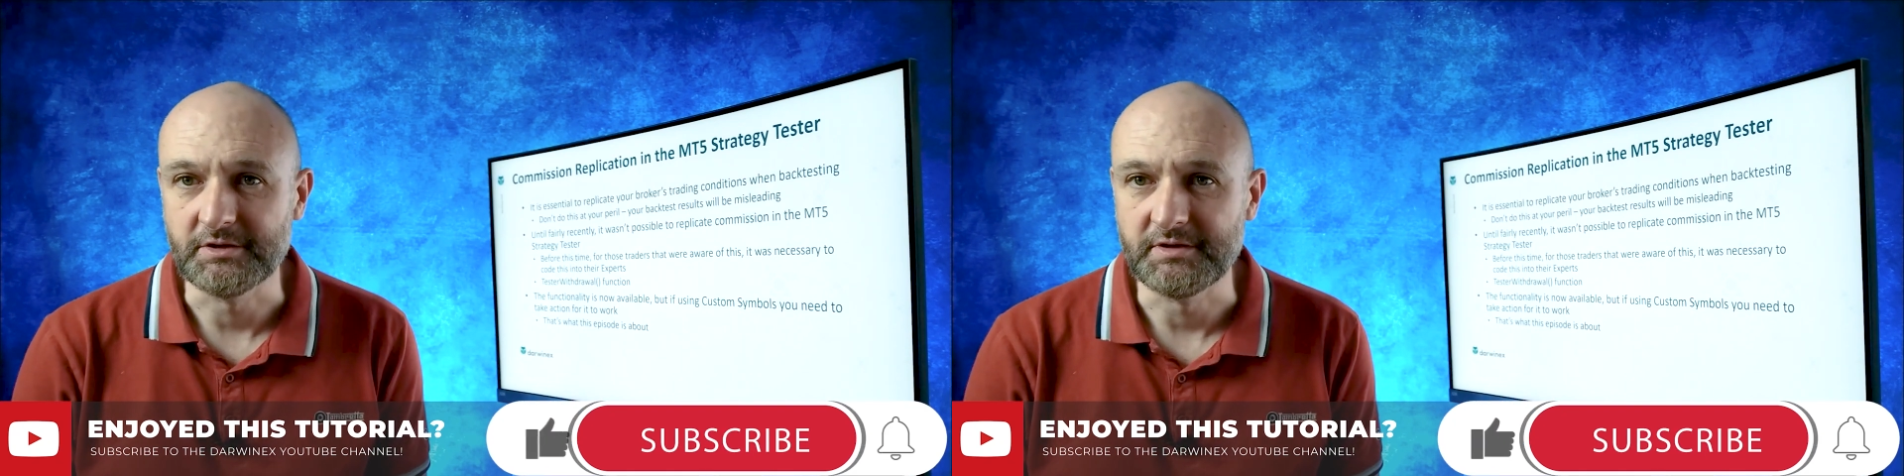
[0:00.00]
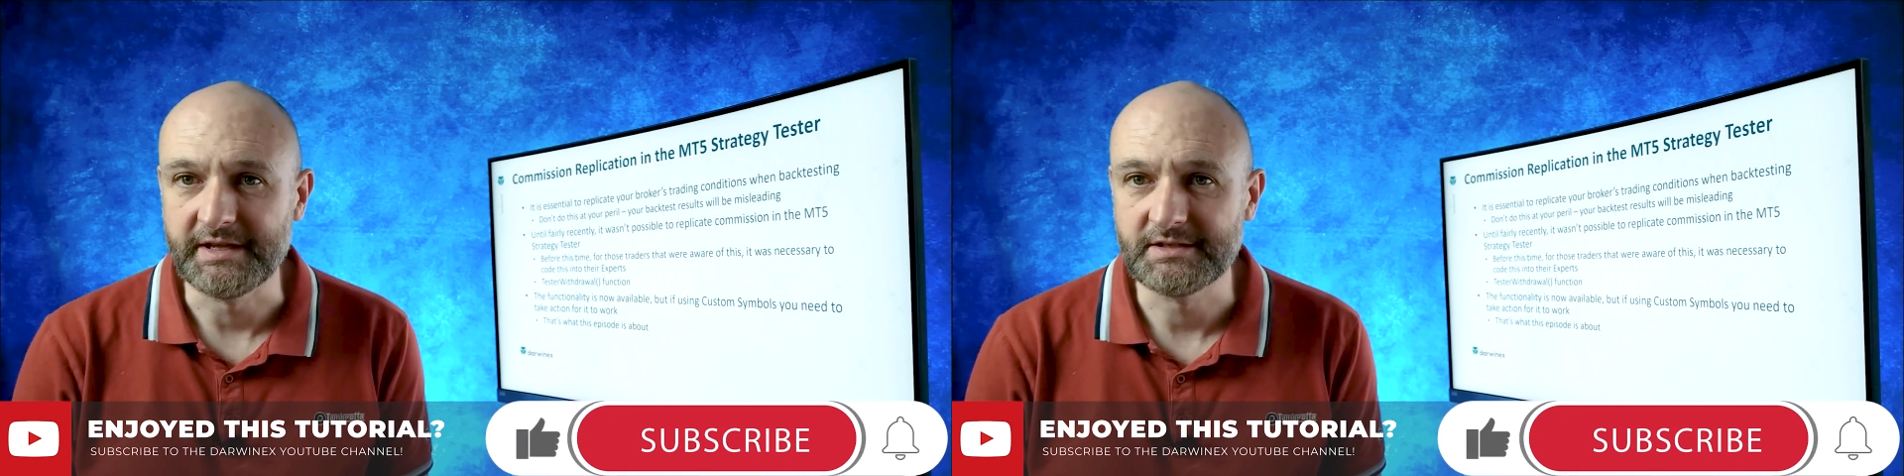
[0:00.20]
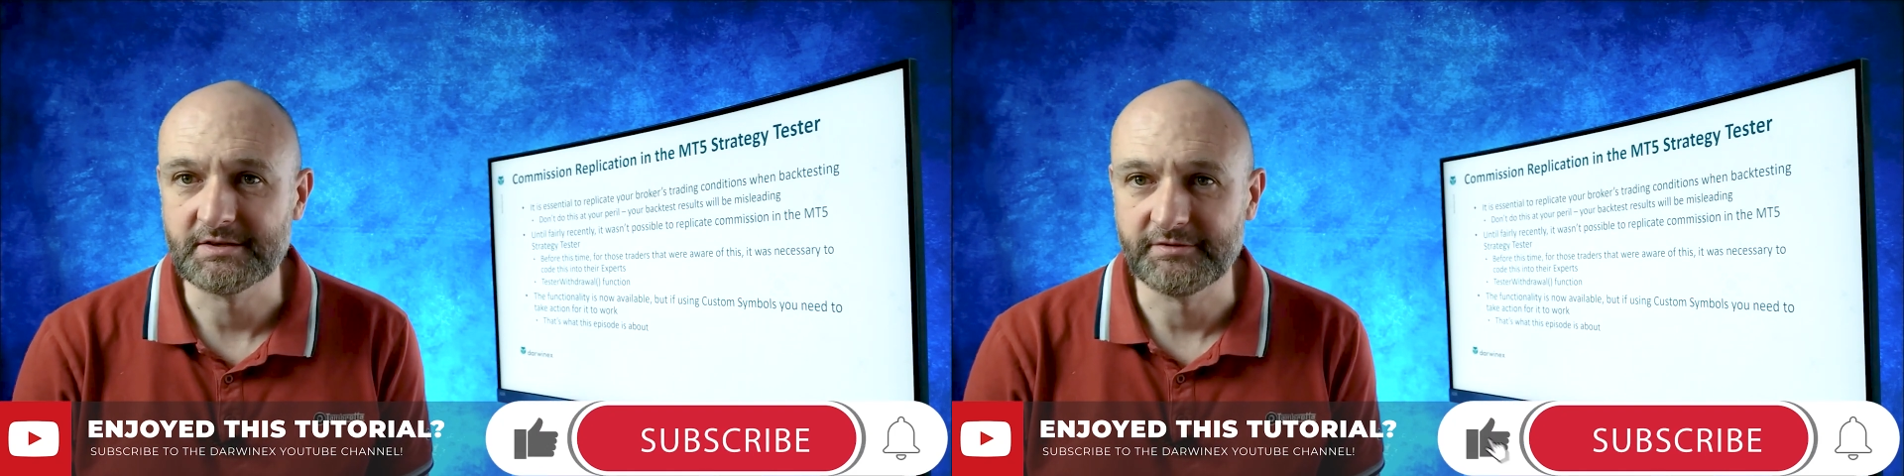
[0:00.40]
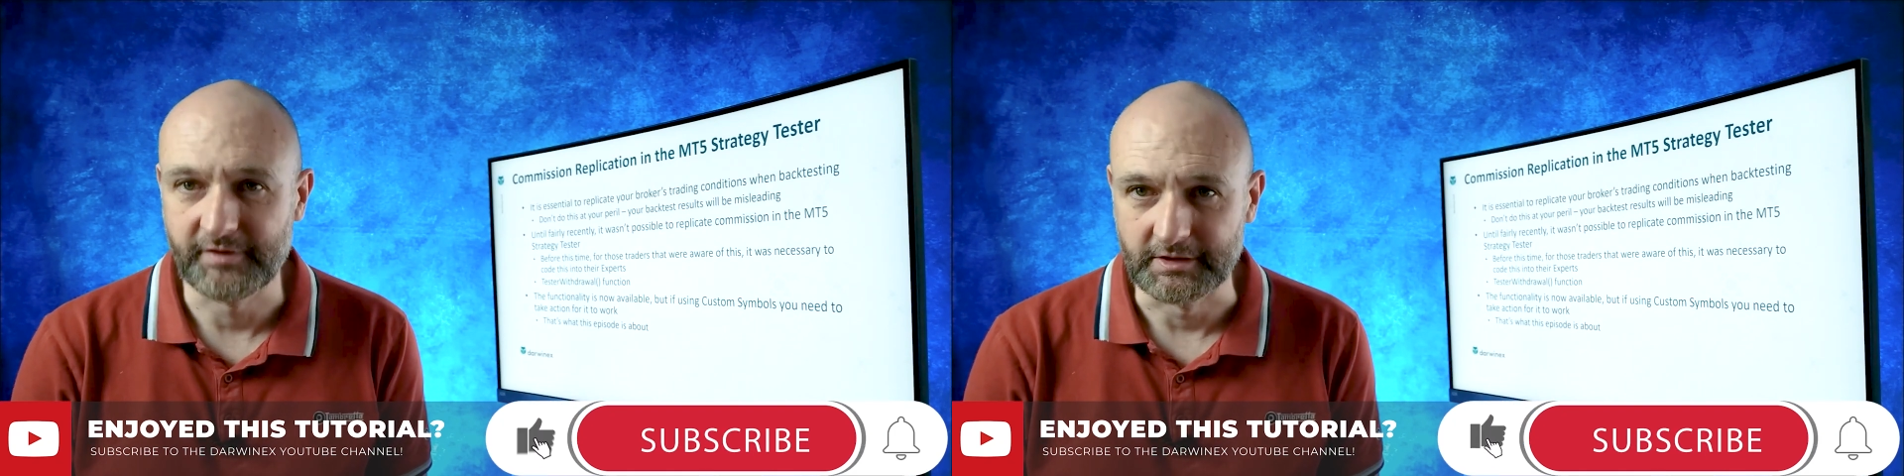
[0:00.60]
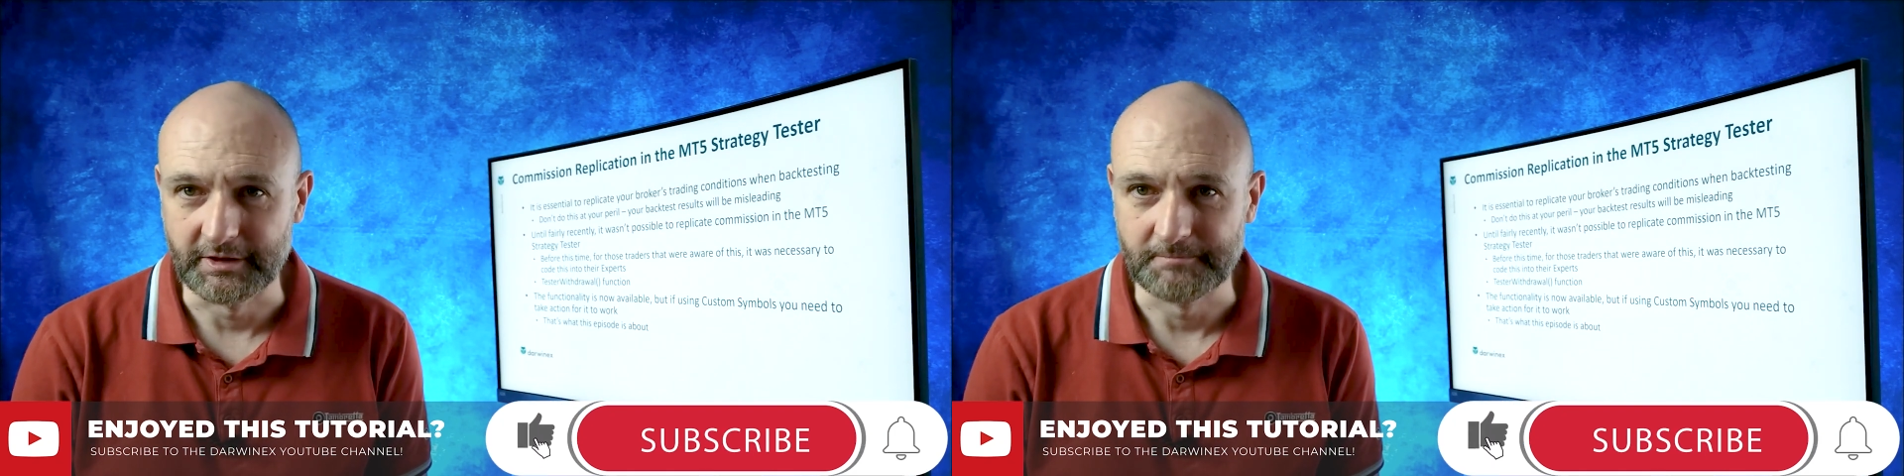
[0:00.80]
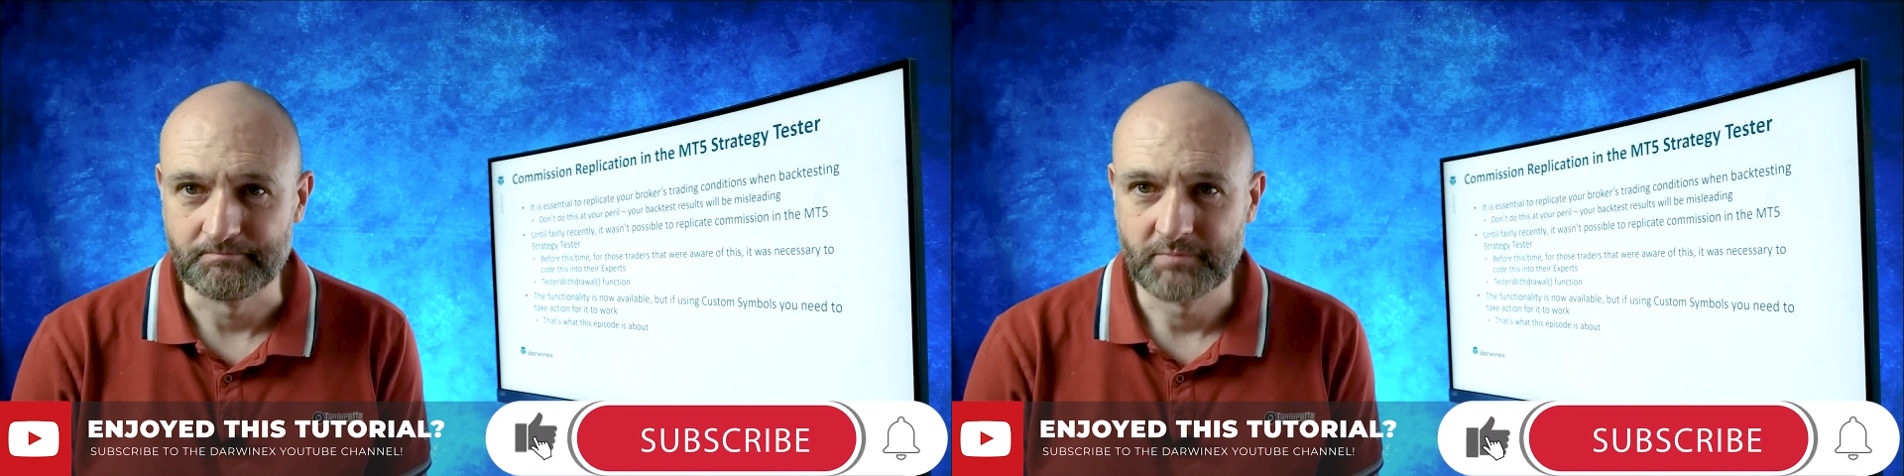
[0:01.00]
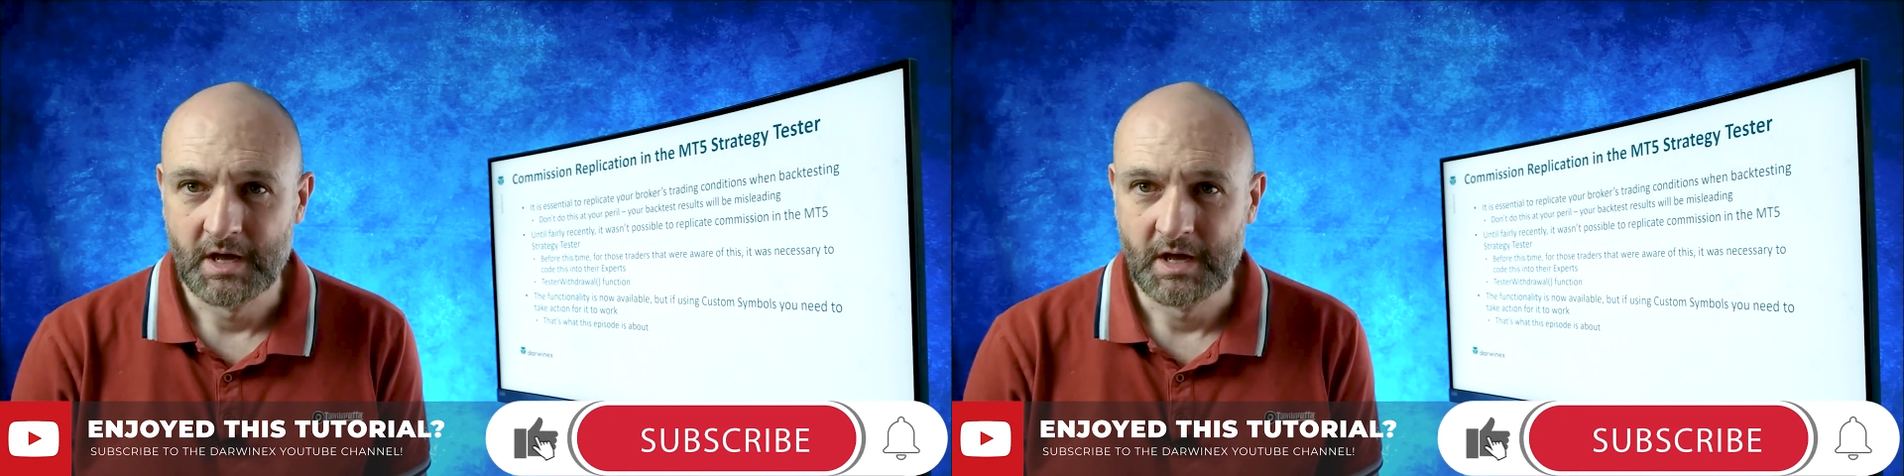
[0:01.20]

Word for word: you need to follow.